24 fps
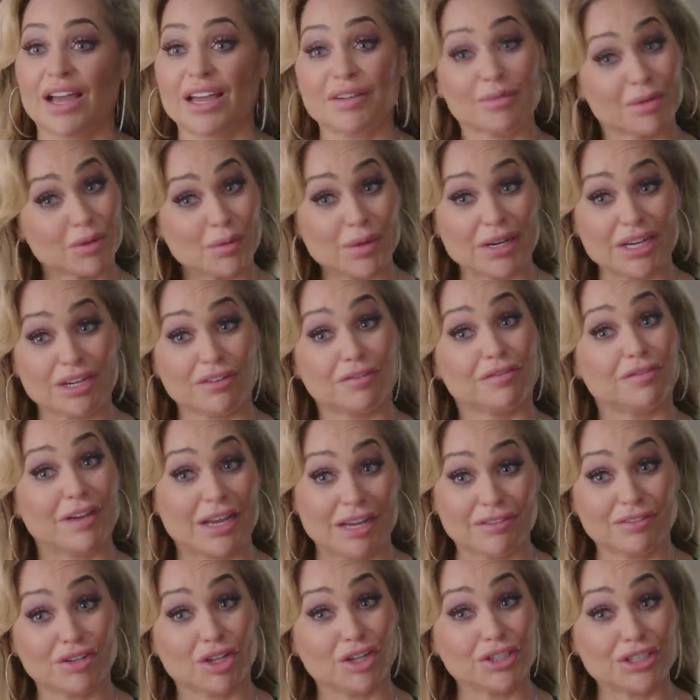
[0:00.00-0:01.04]
I've been waiting
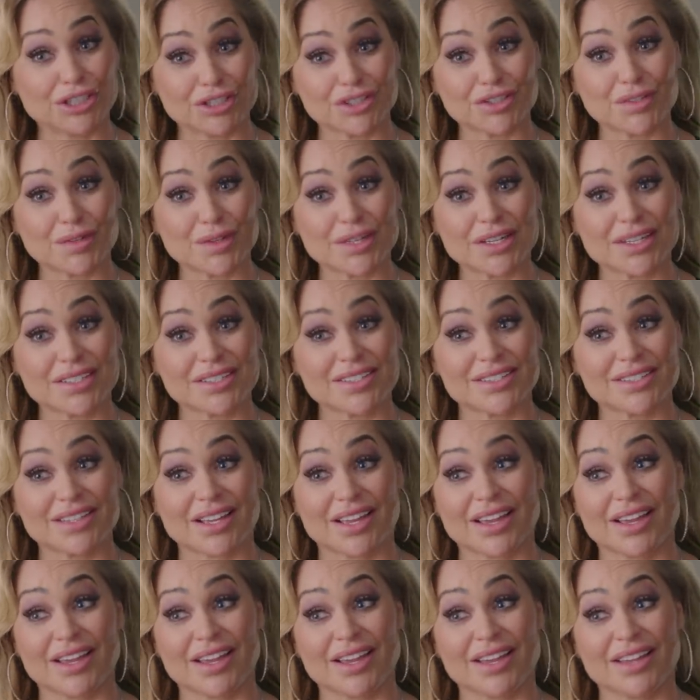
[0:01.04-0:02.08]
five long years for
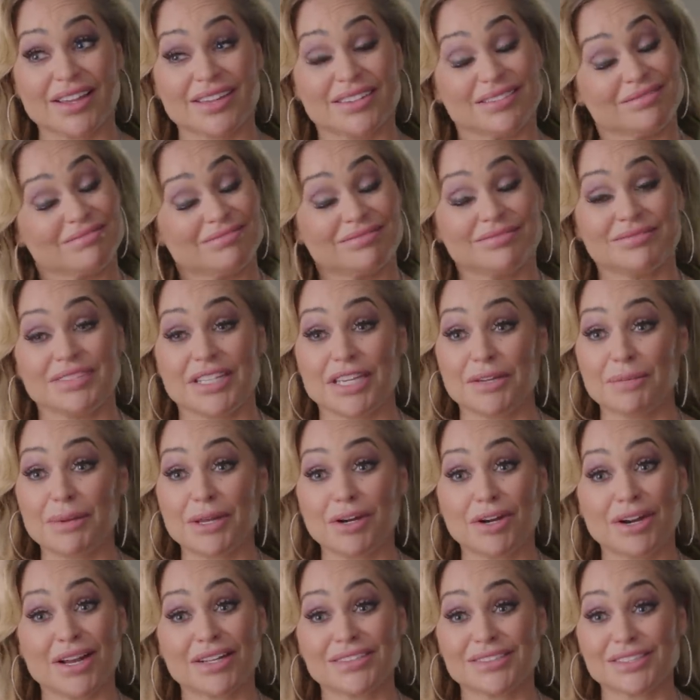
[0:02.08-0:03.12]
this, and he
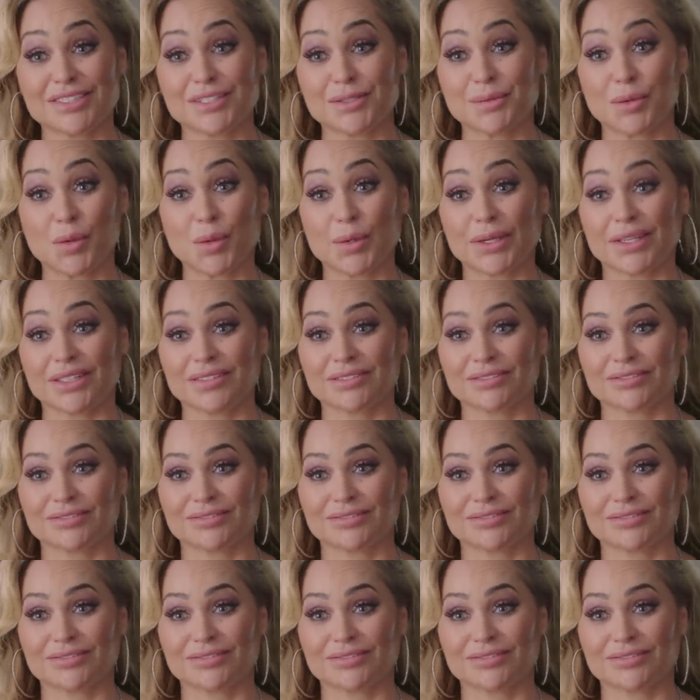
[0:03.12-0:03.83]
better not disappoint.